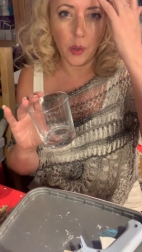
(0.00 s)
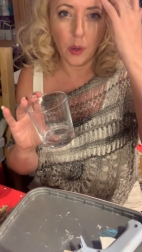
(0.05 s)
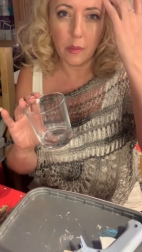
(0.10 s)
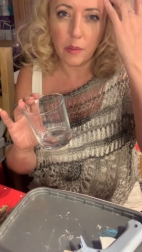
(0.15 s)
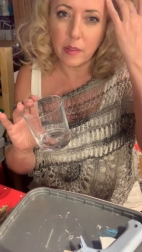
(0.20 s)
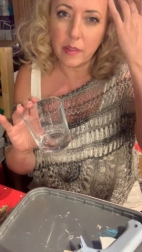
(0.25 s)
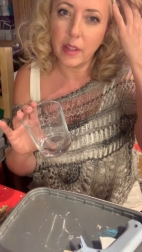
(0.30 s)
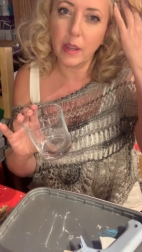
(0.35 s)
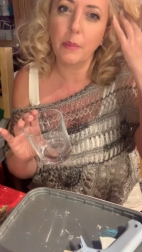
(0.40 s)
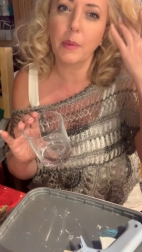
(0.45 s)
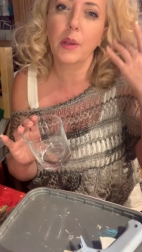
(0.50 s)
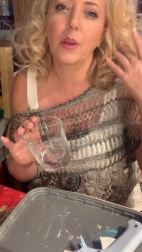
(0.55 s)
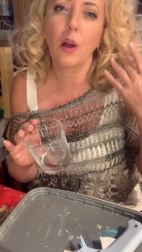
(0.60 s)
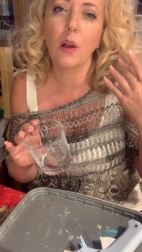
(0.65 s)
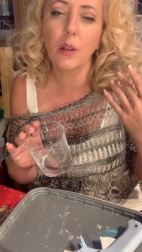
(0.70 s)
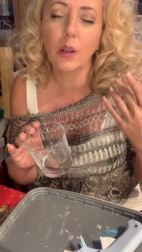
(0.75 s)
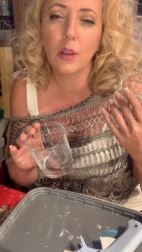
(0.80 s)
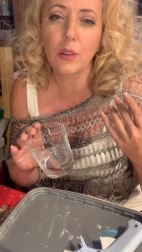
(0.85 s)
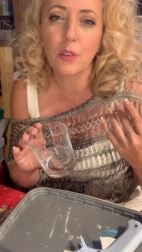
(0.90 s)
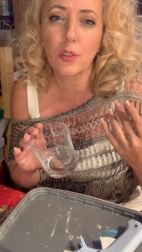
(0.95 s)
Obviously we
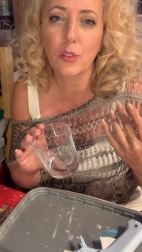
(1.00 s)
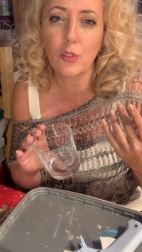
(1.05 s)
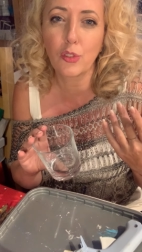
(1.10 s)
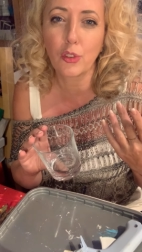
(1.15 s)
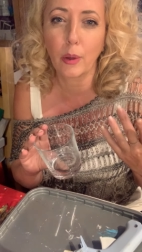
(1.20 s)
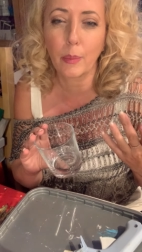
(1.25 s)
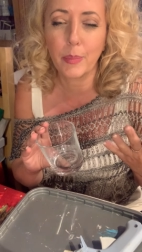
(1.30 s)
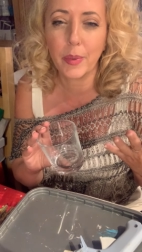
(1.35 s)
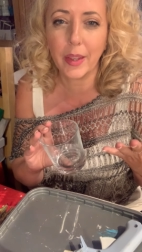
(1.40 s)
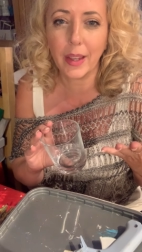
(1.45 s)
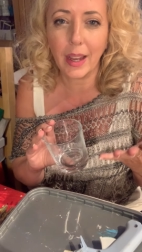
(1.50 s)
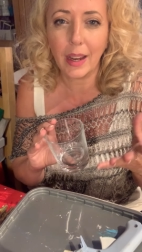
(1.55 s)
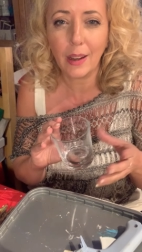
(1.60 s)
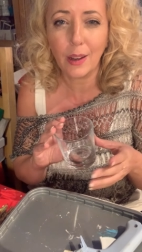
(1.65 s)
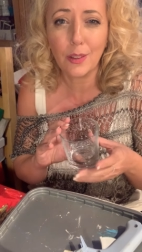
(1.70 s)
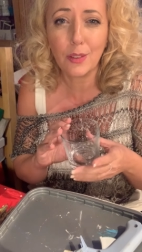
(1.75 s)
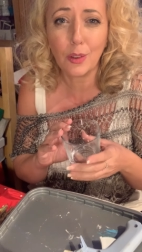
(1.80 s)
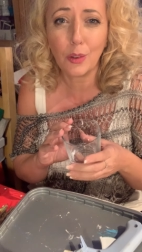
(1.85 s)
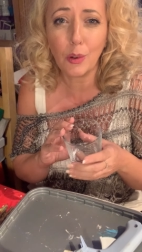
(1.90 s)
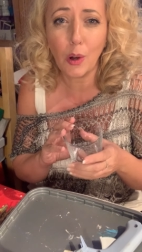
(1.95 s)
can't go to the shops and get
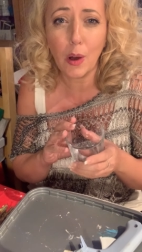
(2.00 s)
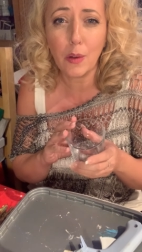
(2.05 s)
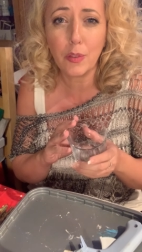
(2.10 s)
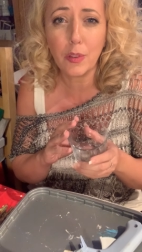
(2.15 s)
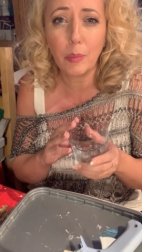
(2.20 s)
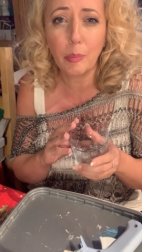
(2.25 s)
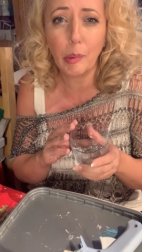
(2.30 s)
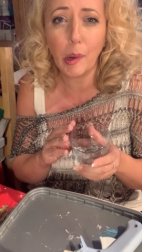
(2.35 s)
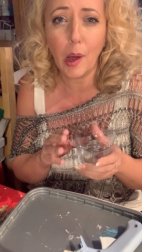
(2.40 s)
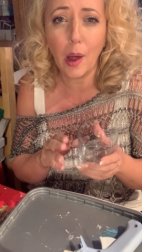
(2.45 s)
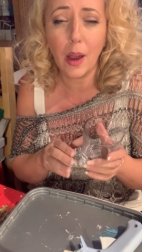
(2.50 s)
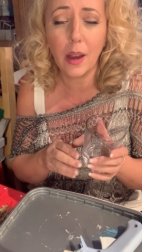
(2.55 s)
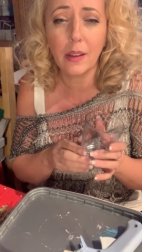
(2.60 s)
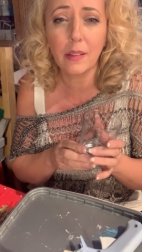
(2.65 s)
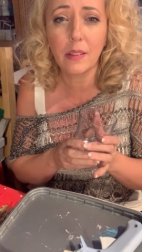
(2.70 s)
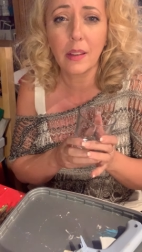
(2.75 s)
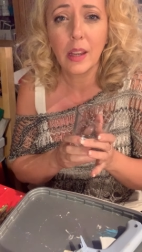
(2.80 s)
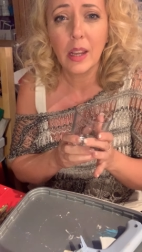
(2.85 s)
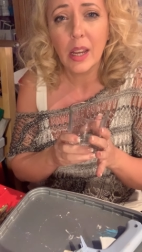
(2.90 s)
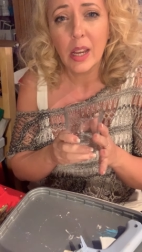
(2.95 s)
loads of craft
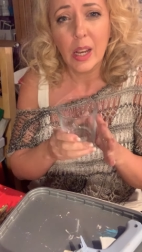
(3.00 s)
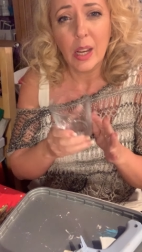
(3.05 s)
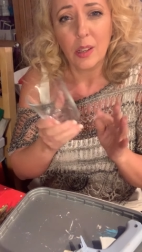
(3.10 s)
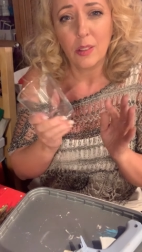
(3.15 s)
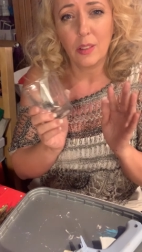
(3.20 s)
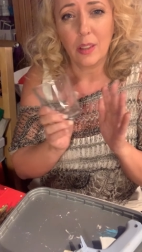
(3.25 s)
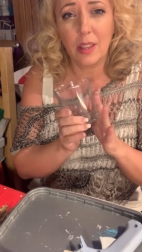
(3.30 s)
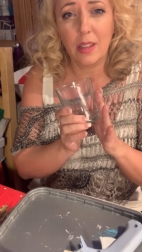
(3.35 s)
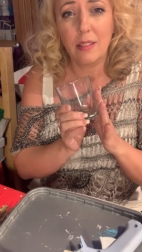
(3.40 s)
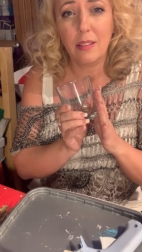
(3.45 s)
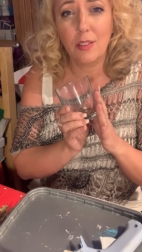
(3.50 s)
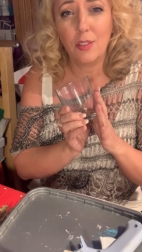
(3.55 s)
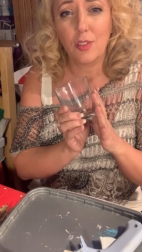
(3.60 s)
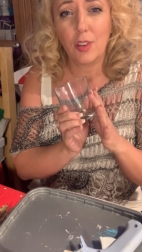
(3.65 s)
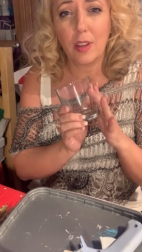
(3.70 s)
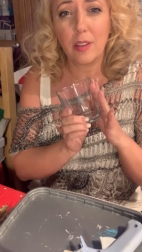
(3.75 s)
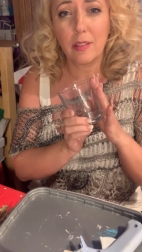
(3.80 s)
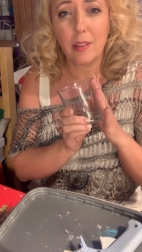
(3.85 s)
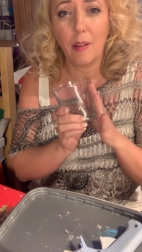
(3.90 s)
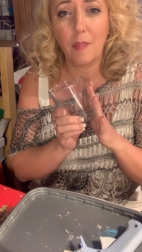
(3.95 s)
supplies, so this is
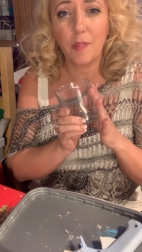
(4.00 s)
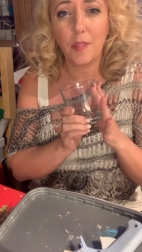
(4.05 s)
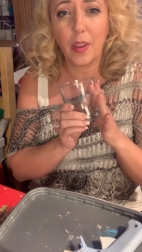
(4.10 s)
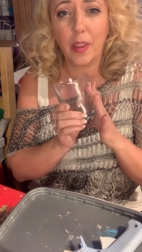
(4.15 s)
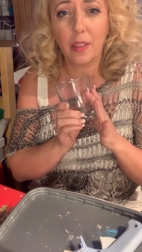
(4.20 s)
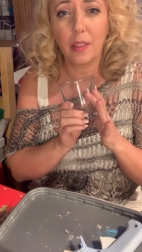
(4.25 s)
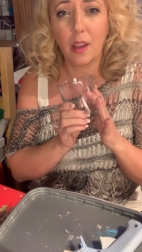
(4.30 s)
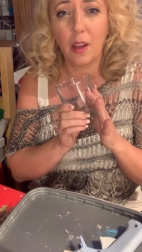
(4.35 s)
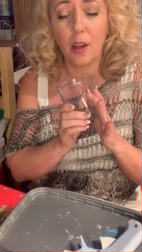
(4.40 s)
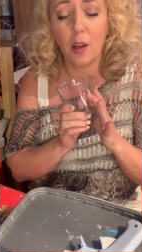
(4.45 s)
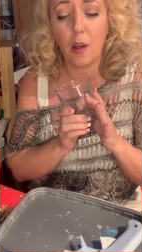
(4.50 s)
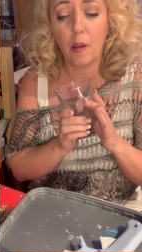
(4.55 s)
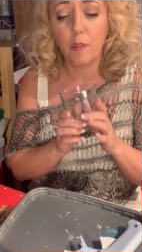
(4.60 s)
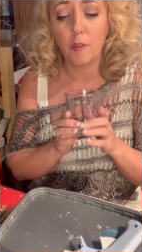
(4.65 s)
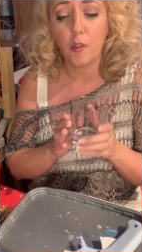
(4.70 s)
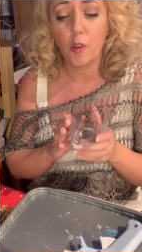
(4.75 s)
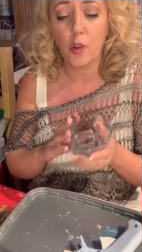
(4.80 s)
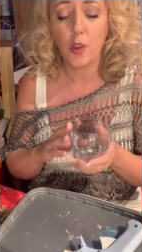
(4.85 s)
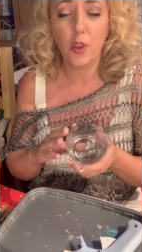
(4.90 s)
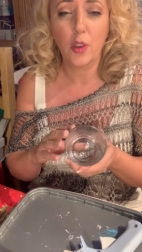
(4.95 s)
just something that I
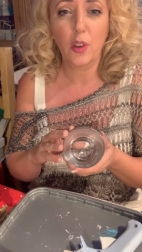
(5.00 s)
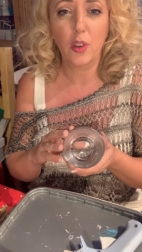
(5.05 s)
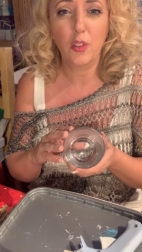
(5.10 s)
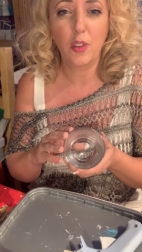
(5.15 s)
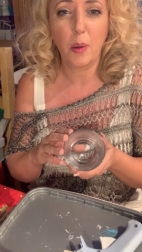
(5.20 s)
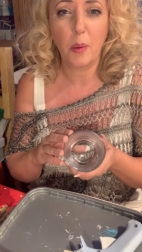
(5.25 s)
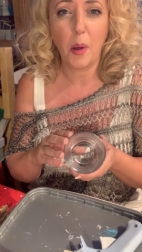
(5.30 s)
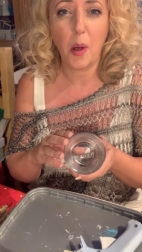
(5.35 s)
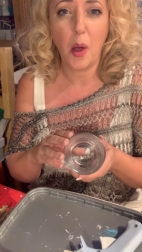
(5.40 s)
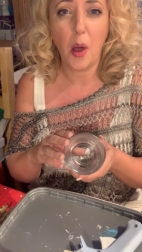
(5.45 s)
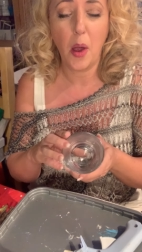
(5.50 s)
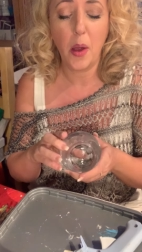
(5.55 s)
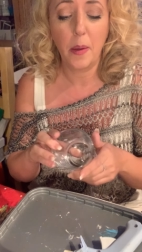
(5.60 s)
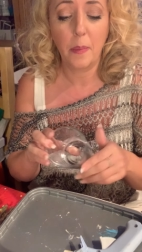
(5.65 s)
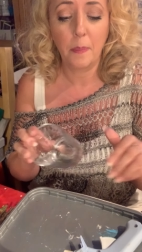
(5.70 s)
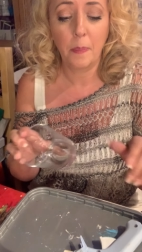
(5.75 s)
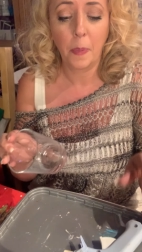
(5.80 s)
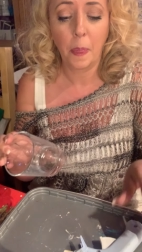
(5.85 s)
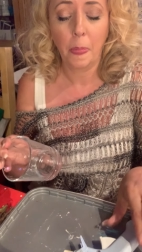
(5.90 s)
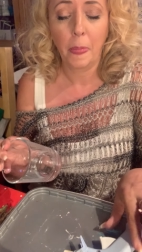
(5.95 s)
thought you could do at
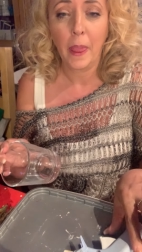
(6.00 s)
home.